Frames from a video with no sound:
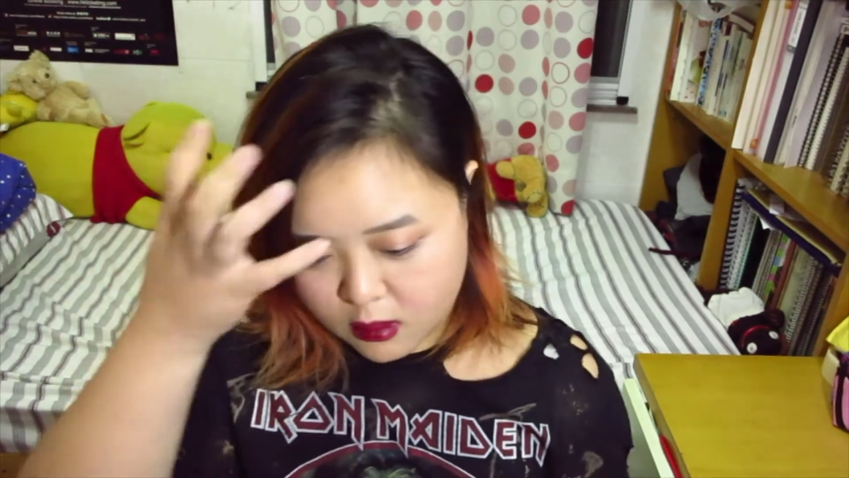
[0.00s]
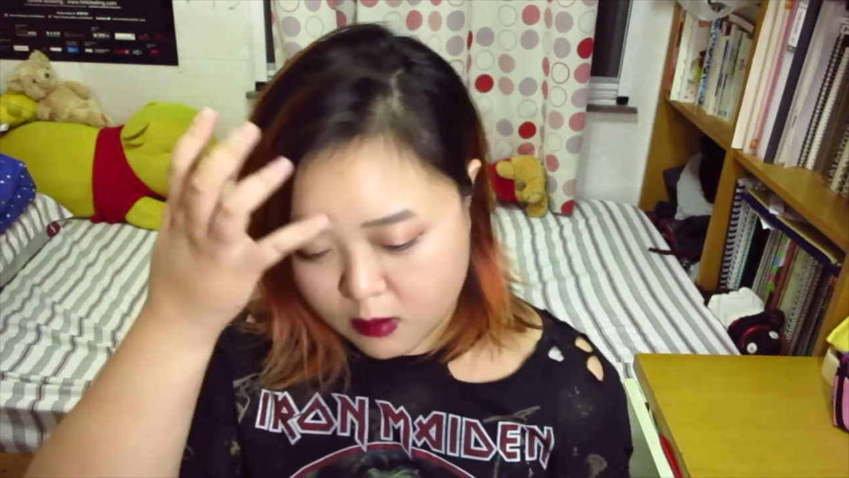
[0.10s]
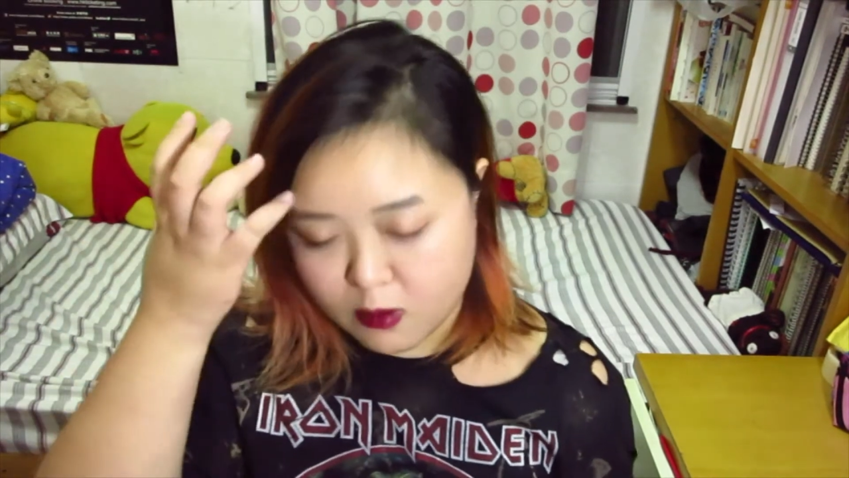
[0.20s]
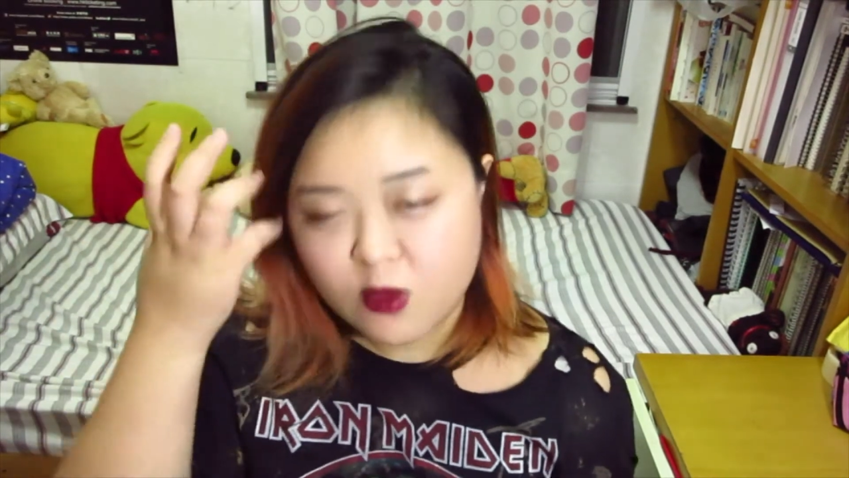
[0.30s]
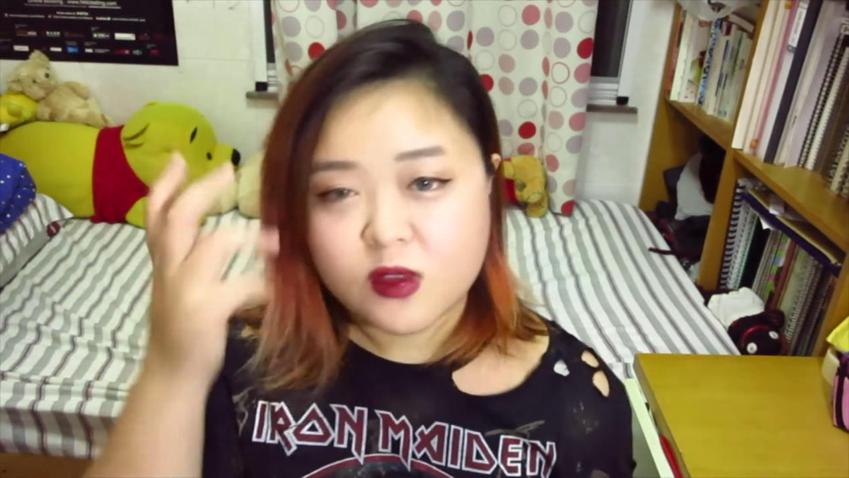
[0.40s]
the
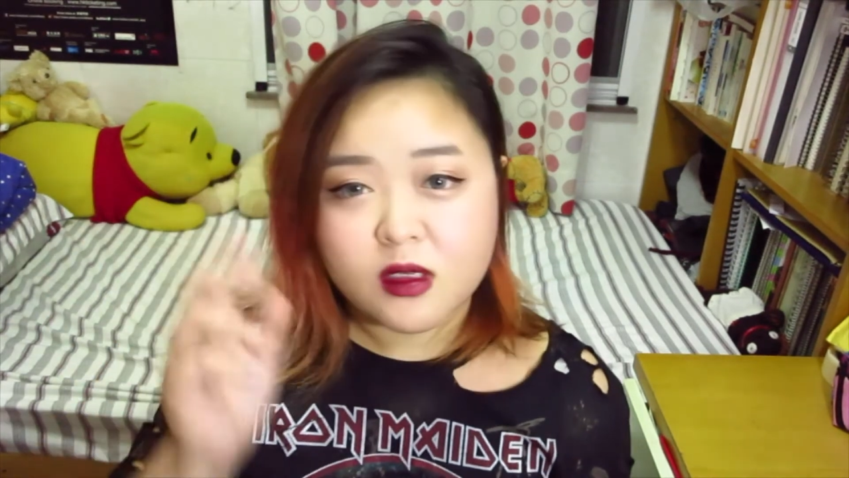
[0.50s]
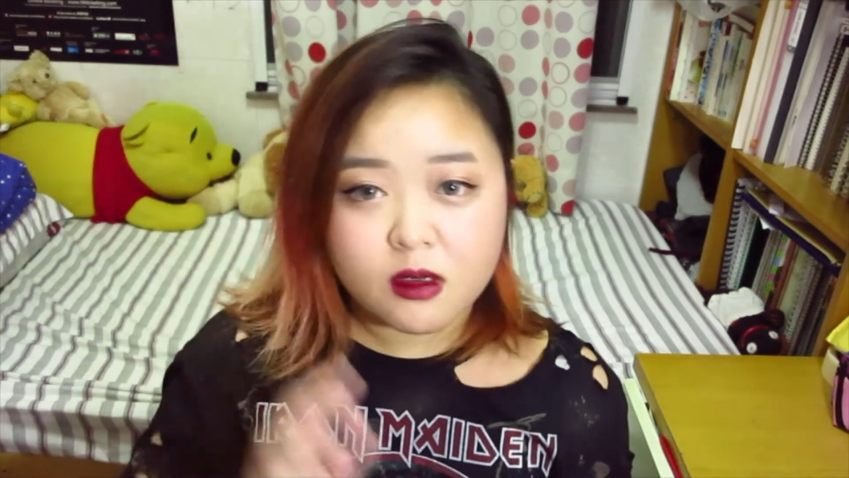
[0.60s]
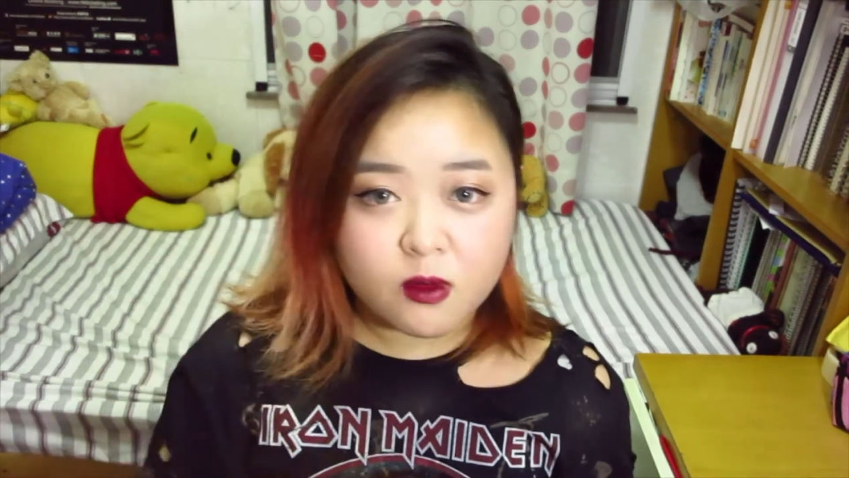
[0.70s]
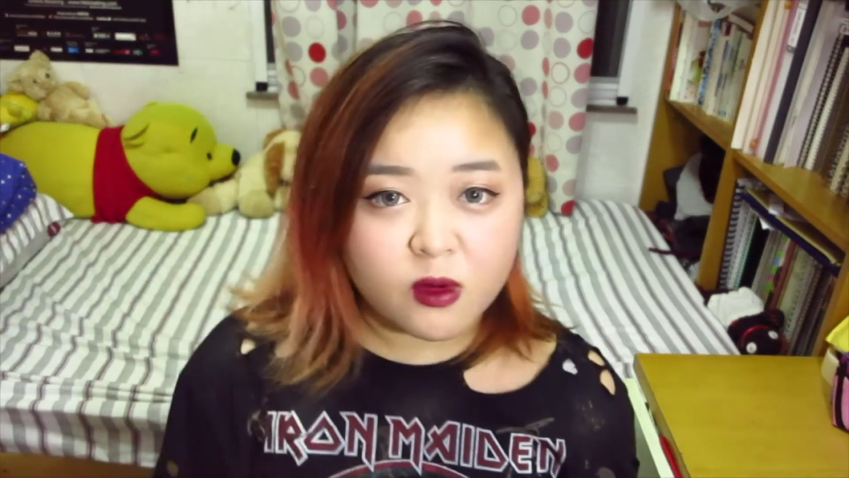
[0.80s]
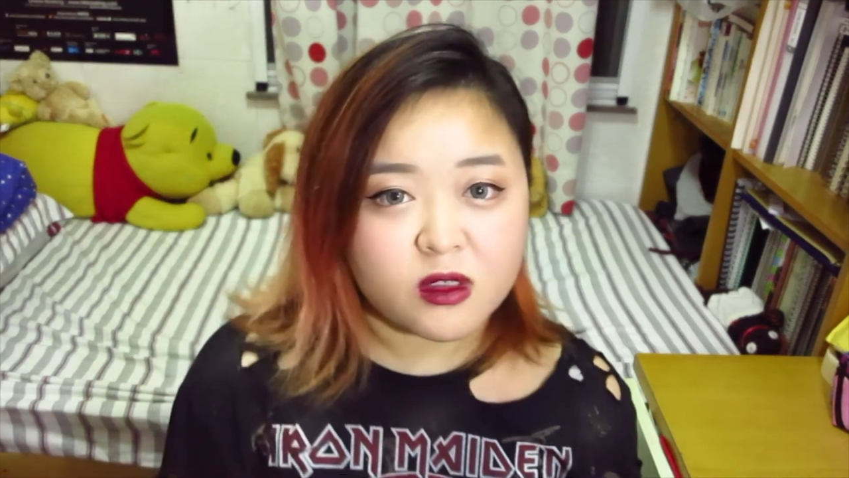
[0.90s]
music
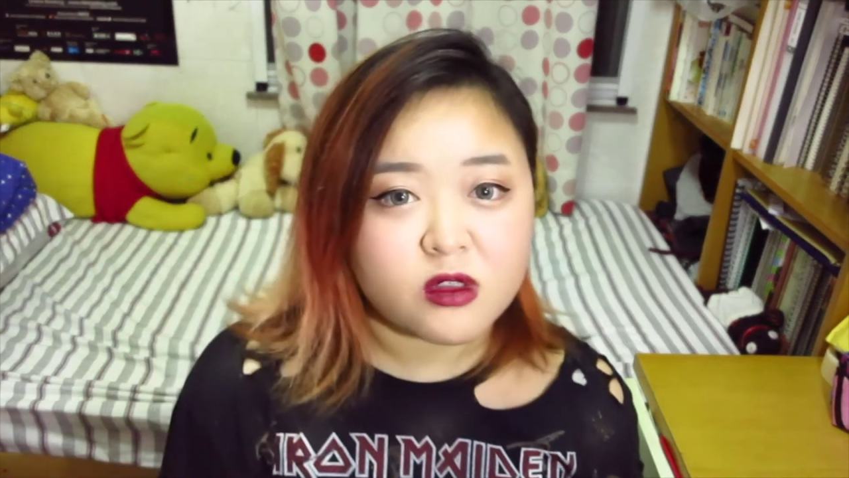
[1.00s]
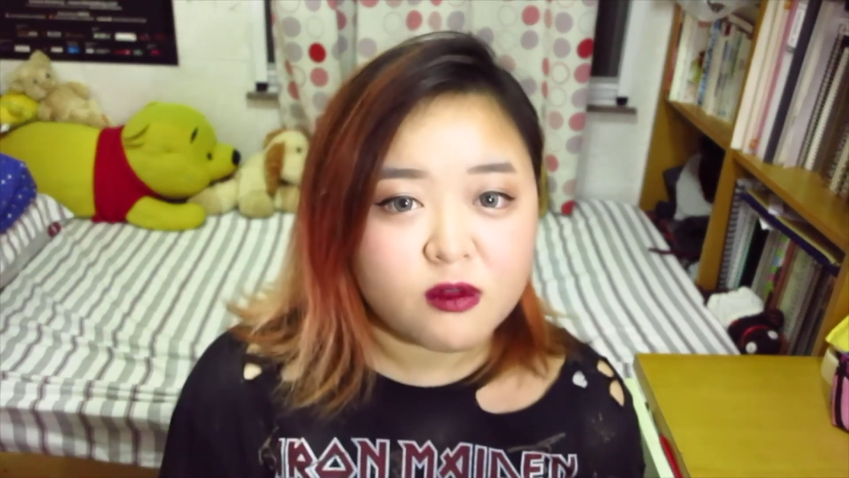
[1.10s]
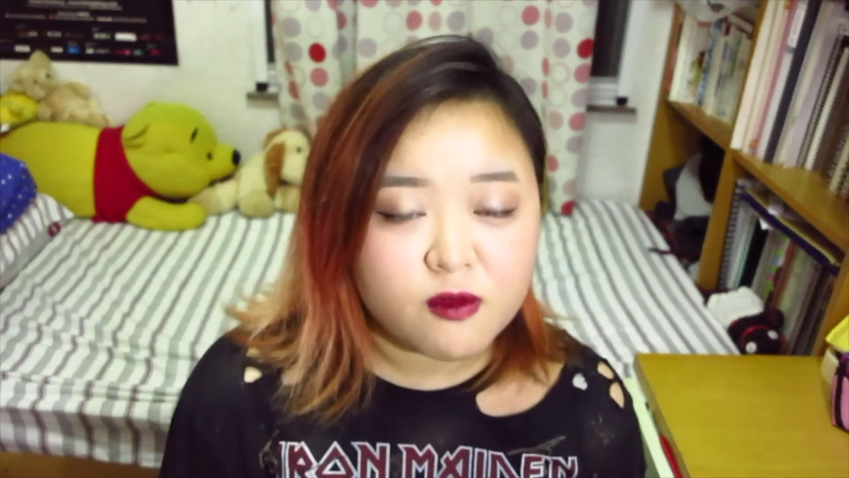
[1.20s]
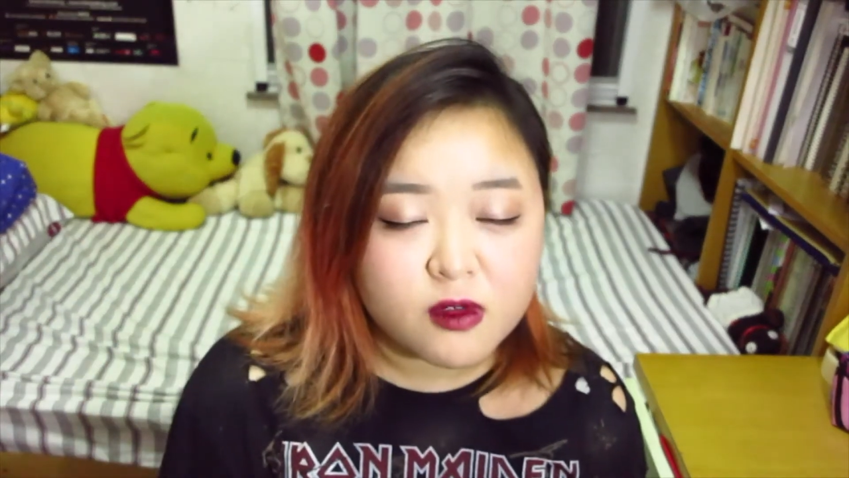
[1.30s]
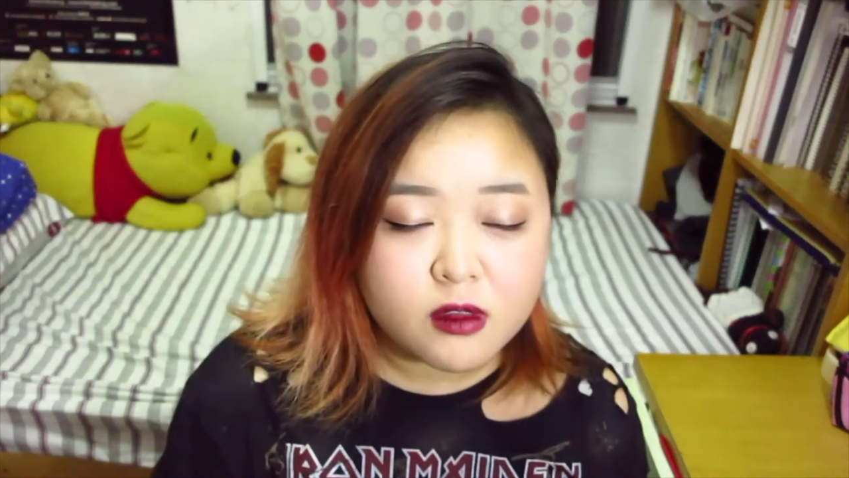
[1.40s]

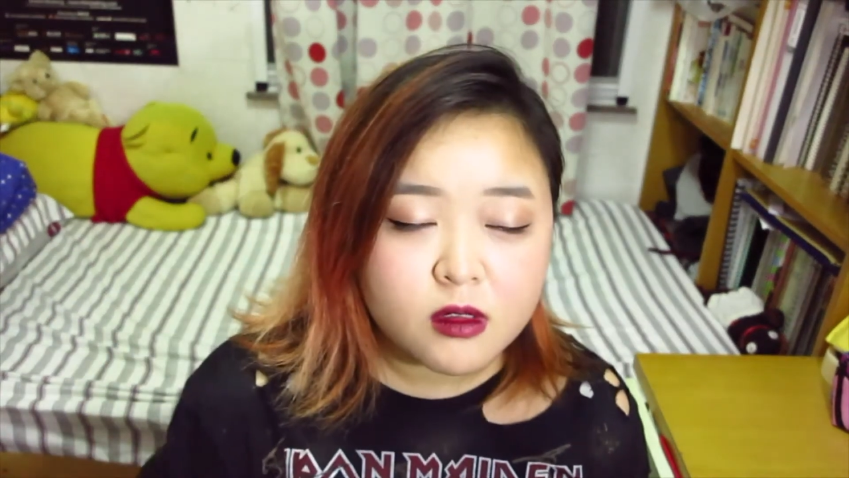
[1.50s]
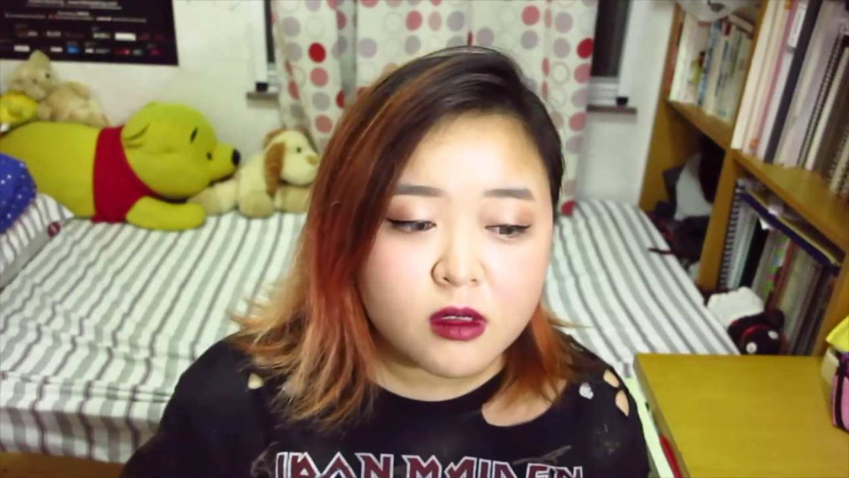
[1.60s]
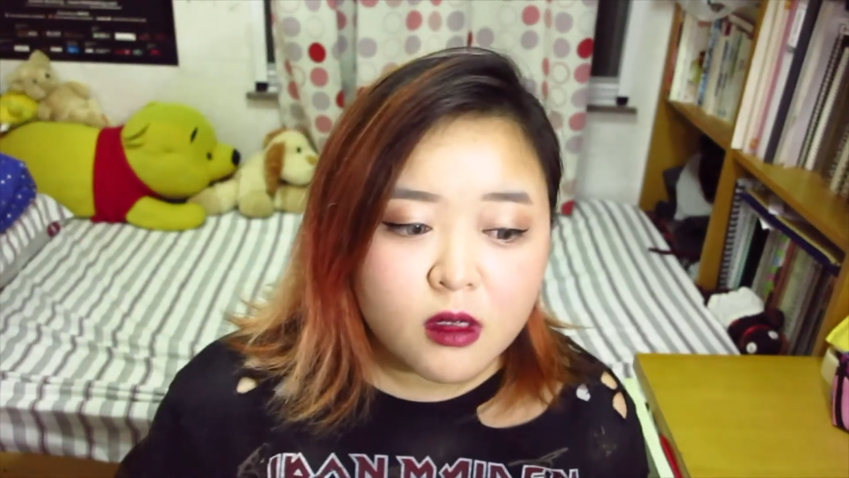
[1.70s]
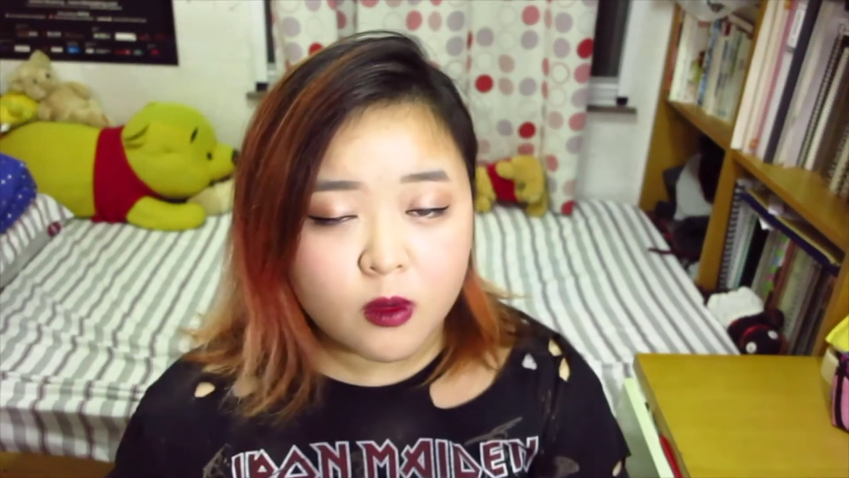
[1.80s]
question first.